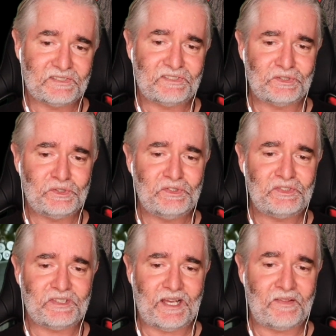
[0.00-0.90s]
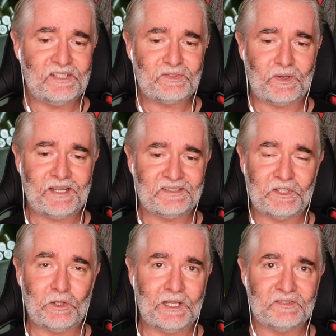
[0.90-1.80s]
ensues, and this one has
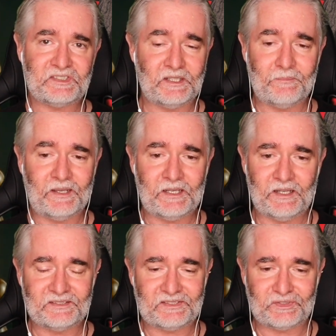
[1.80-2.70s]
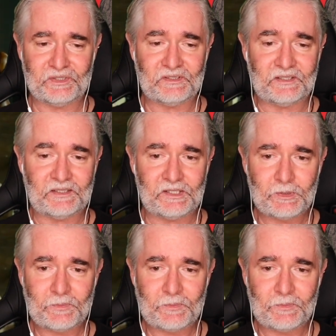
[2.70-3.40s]
no laughs in it, man. It's strictly